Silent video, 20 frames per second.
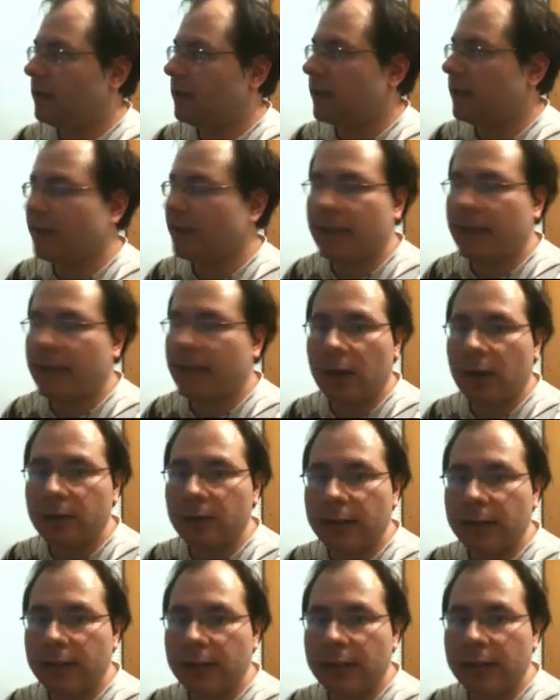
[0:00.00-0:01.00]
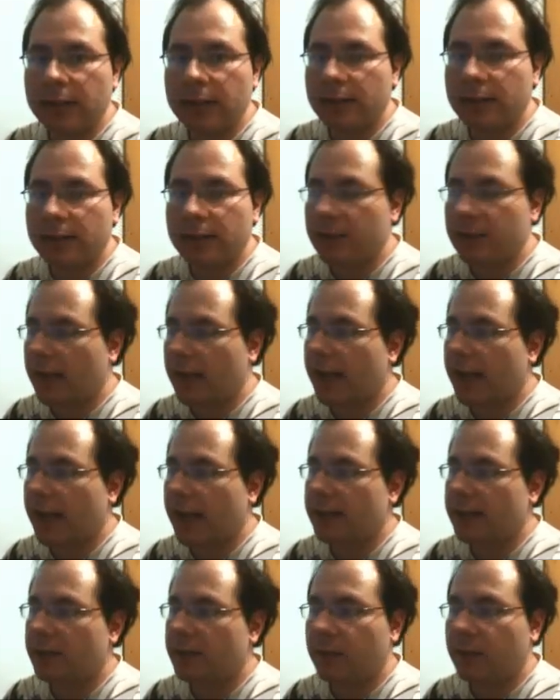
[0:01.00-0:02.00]
a sound that
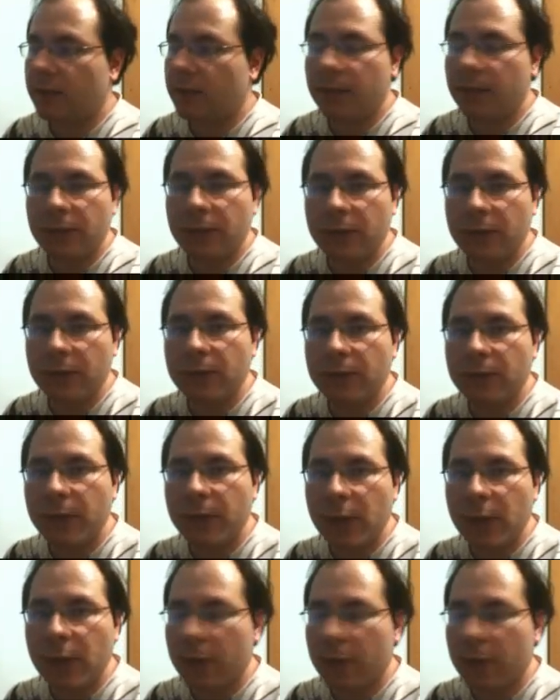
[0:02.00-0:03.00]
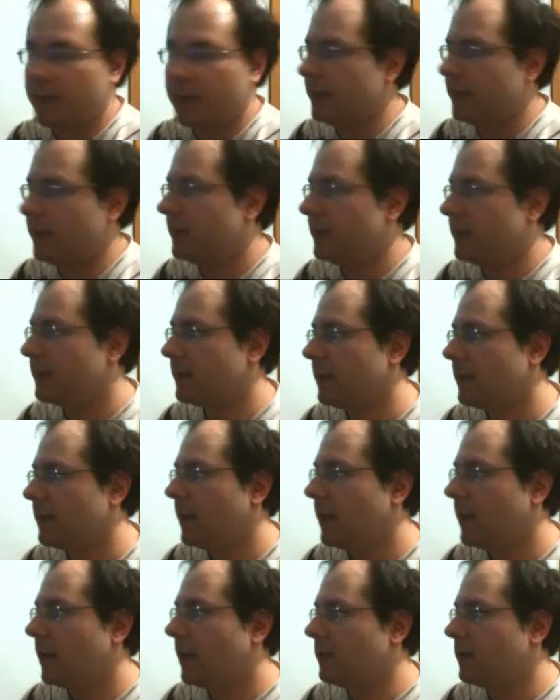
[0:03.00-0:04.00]
has different frequencies?
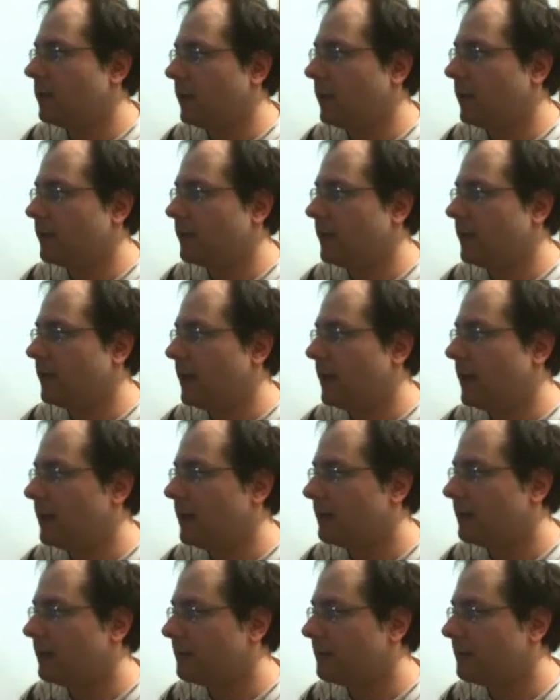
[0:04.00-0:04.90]
As you can see,